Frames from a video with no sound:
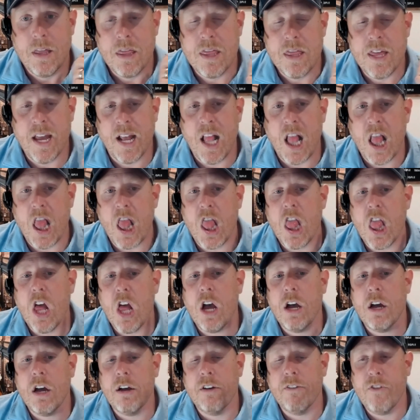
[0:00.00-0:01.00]
They
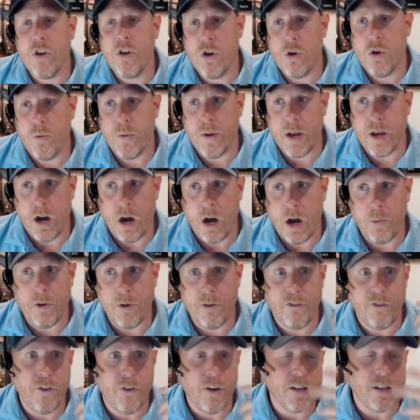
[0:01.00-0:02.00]
love who we are.
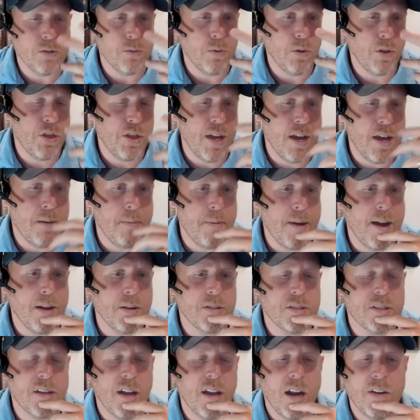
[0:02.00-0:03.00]
We're friends with them
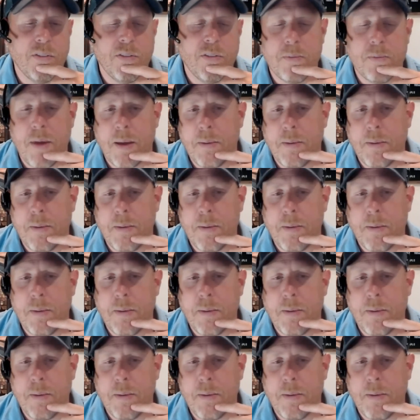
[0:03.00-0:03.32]
outside of it.